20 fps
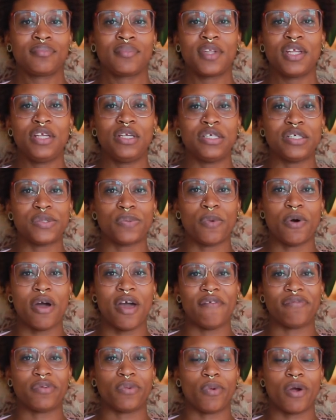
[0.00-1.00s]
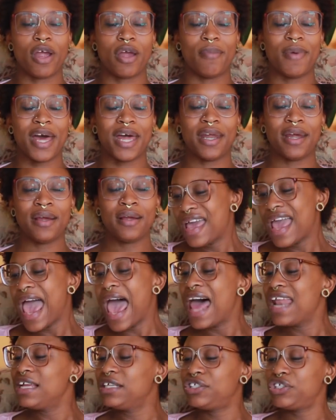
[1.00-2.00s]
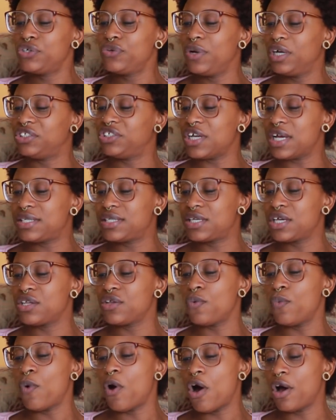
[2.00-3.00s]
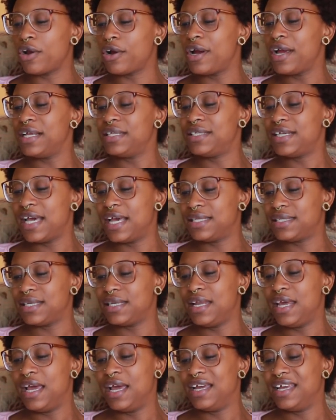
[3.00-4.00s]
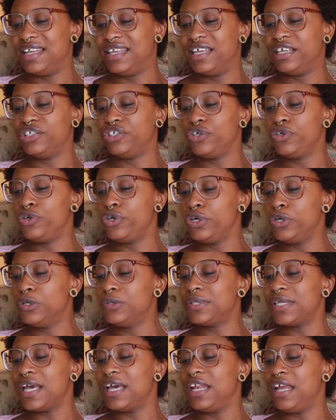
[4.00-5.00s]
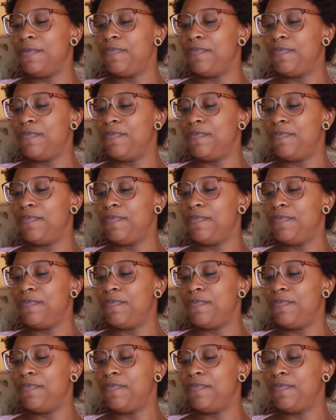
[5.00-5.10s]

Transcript: You just won't have to worry about it. How did you adjust to the water in Tanzania, and did you use any